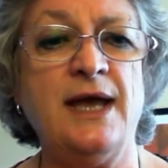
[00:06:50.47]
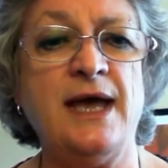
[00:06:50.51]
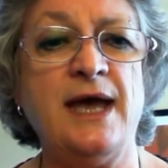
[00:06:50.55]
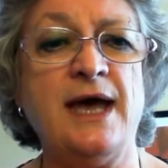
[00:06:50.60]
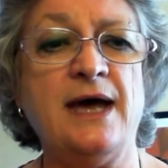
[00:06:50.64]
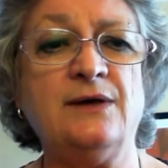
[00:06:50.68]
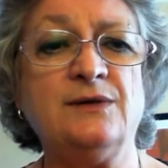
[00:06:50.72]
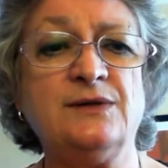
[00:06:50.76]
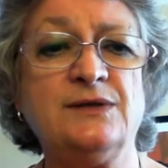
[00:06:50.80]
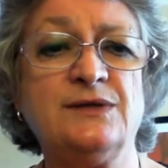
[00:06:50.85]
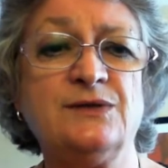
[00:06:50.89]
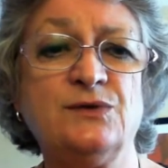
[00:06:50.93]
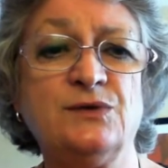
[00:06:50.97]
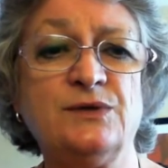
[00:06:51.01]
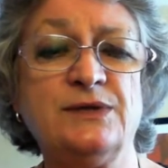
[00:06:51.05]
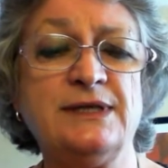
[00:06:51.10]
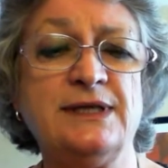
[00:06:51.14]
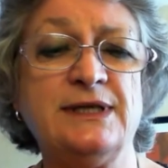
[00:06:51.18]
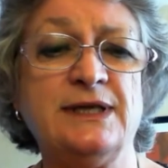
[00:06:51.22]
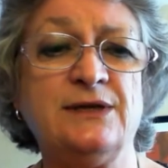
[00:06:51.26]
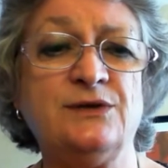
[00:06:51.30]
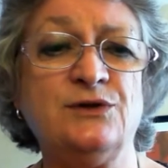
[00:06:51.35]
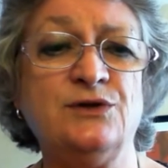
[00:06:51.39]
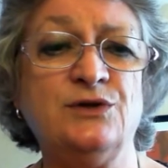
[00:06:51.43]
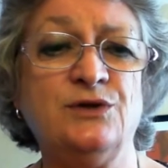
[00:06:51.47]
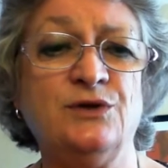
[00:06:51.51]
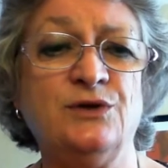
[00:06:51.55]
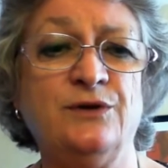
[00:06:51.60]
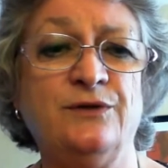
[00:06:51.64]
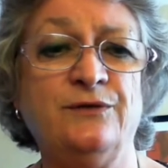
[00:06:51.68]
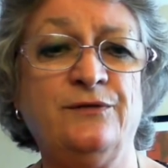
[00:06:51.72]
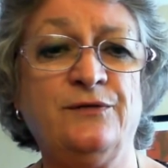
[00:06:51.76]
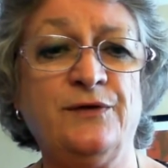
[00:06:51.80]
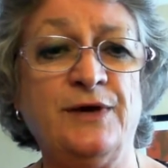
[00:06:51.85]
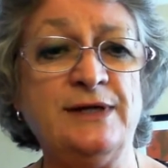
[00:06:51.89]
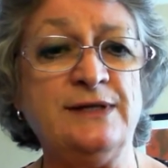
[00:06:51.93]
Outsourcing to
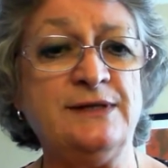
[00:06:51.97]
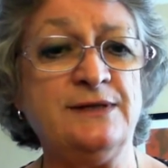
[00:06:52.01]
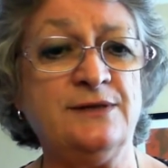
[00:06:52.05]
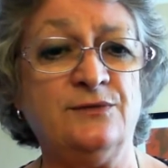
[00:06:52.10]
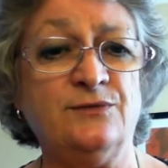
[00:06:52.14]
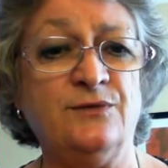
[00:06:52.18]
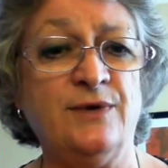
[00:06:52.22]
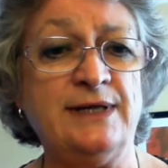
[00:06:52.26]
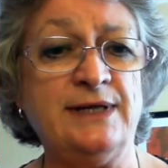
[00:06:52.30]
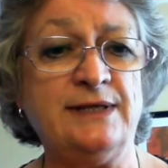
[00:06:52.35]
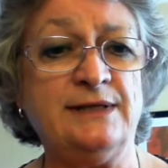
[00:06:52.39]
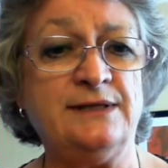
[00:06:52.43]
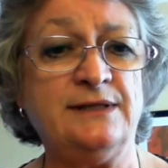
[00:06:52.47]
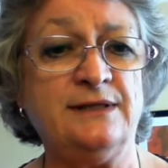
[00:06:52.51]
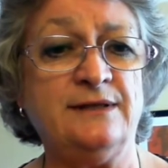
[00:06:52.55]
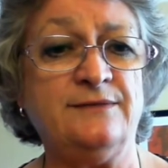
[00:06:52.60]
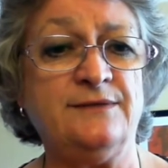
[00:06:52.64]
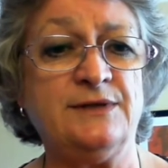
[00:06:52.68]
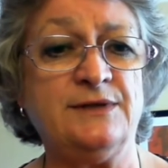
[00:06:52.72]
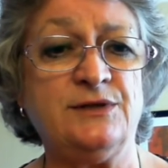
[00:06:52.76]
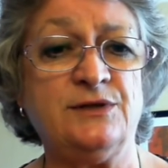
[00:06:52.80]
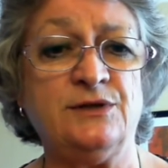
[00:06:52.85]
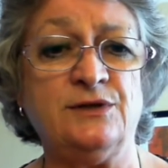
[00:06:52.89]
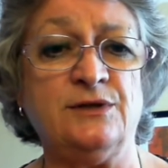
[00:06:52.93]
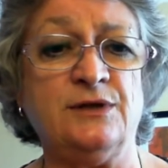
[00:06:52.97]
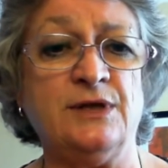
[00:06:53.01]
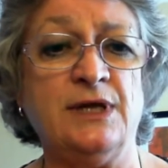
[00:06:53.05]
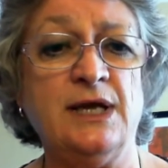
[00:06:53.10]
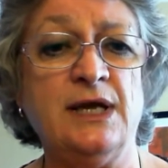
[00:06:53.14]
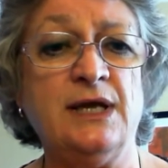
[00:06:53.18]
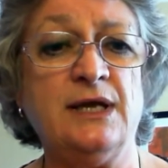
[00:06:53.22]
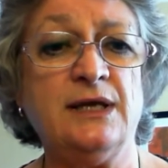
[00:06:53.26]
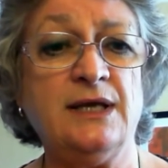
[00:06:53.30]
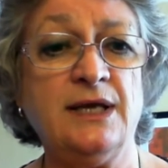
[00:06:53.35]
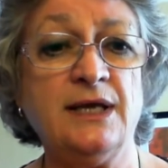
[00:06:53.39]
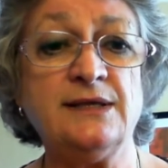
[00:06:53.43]
friends and relatives to
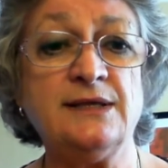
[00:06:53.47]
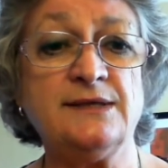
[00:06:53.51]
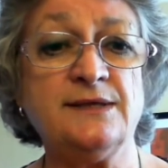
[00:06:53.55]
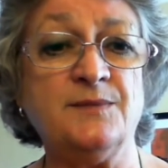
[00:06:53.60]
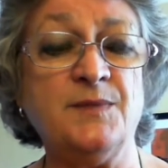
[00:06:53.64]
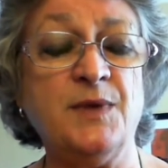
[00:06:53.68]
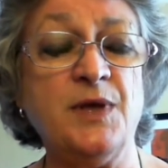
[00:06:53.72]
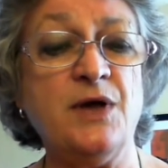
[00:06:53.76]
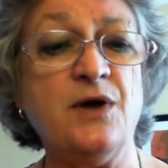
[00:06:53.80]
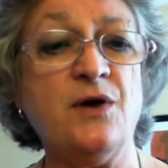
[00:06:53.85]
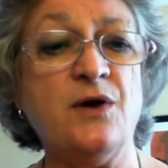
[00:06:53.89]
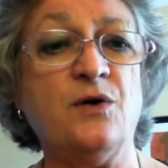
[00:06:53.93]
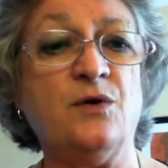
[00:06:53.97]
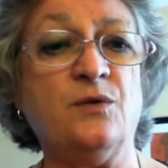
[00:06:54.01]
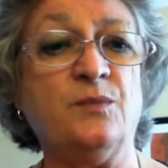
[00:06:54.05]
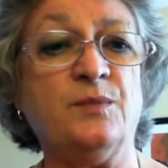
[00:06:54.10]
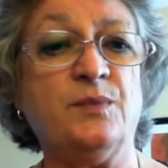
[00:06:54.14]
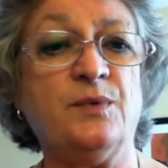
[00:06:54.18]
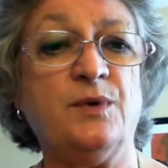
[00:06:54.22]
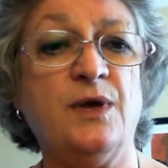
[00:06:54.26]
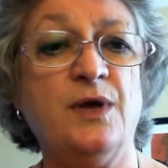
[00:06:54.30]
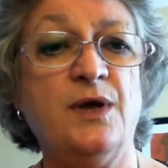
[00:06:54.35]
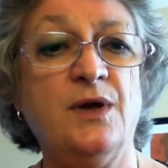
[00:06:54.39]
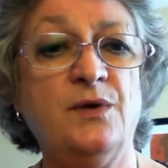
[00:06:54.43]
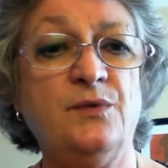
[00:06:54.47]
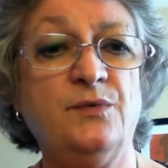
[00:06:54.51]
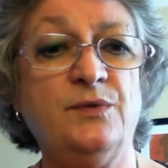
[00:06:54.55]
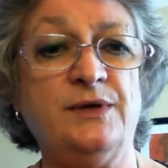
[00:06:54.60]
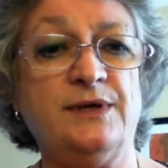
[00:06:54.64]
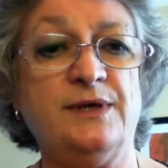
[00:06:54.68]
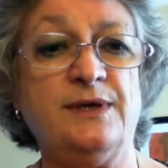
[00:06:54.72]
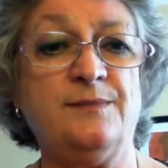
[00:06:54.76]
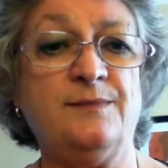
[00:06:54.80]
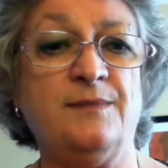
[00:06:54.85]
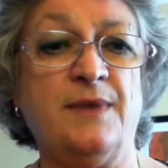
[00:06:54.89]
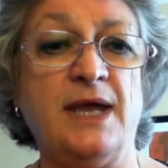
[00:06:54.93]
get some help
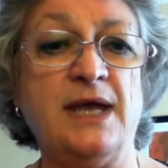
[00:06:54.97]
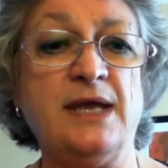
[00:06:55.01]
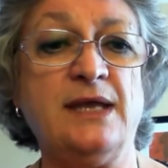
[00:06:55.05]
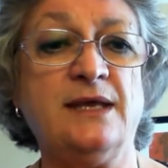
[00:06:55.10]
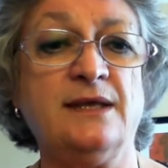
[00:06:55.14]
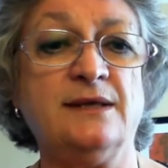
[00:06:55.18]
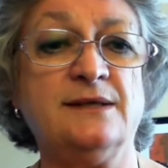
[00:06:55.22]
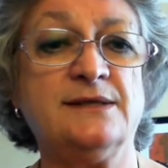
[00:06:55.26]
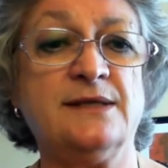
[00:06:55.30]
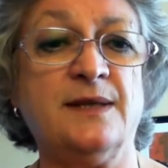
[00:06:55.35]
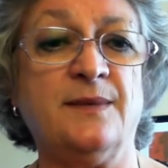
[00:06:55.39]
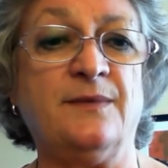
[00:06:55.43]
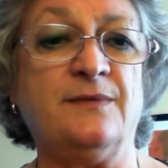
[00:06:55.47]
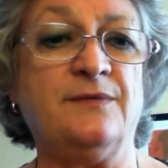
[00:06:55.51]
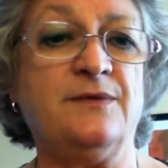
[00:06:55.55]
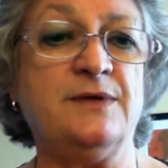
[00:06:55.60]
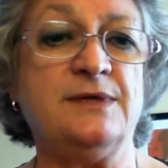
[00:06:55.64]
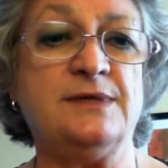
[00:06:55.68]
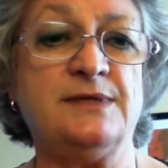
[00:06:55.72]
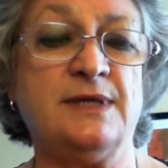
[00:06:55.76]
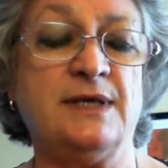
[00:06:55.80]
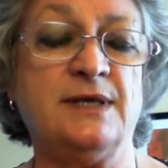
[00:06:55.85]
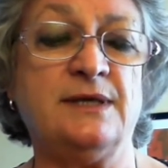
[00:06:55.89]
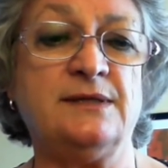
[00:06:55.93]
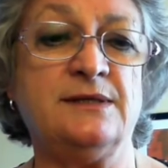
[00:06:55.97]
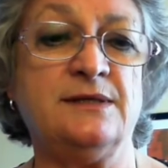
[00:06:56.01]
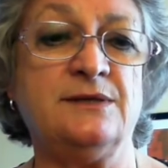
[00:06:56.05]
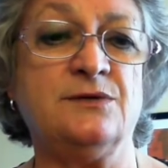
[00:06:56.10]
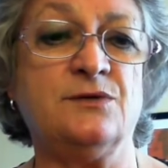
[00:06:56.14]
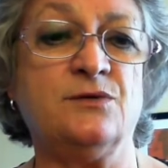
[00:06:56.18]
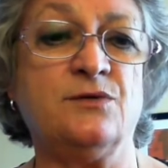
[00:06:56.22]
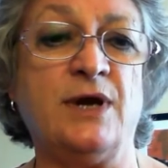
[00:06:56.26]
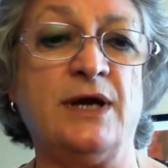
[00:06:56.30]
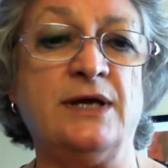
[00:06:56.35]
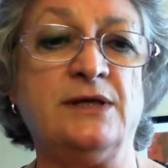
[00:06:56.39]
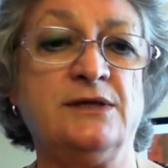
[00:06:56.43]
with making some of these things is
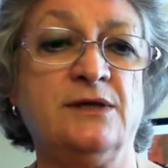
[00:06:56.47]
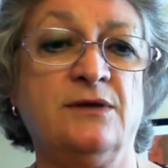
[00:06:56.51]
great.